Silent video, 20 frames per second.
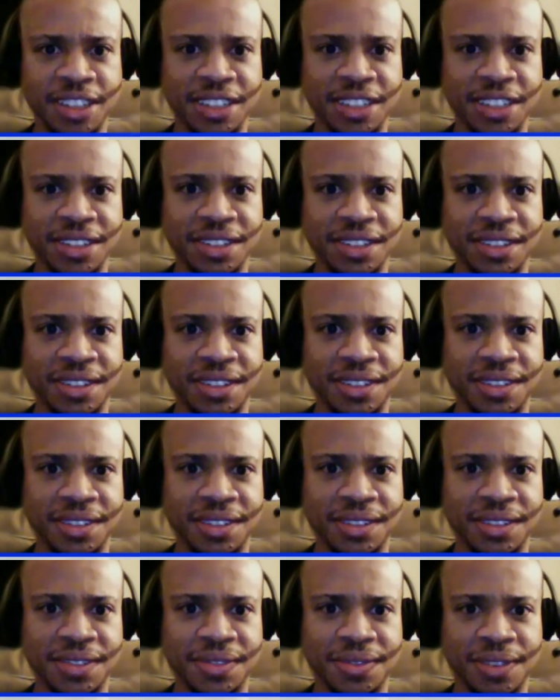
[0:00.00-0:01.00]

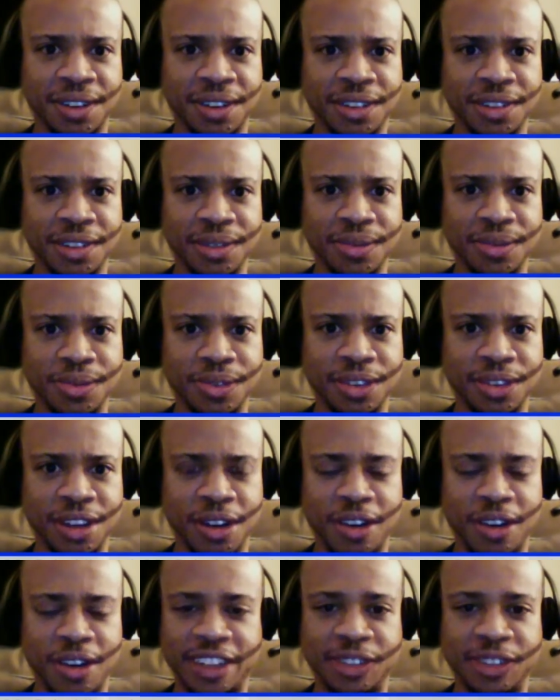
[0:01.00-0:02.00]
is volume.
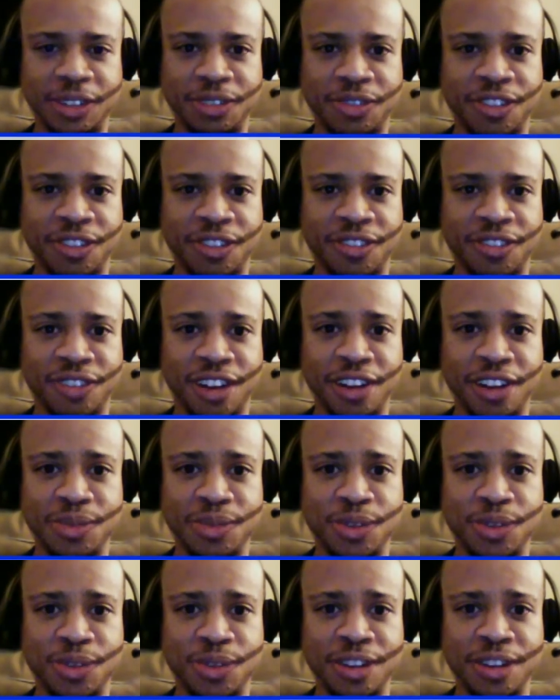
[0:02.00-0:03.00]
Okay, so it's volume
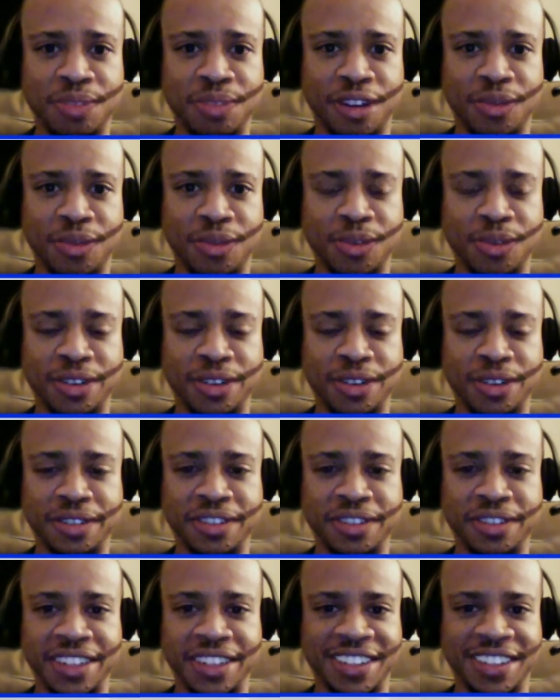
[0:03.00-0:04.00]
1, part 1 of
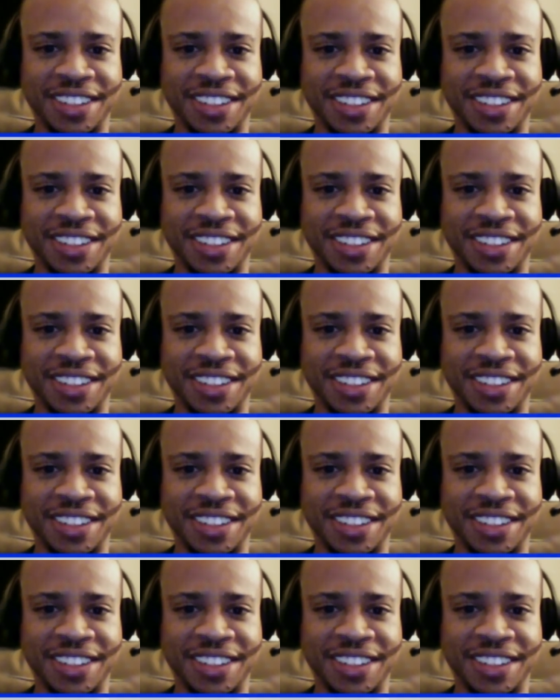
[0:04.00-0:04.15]
6.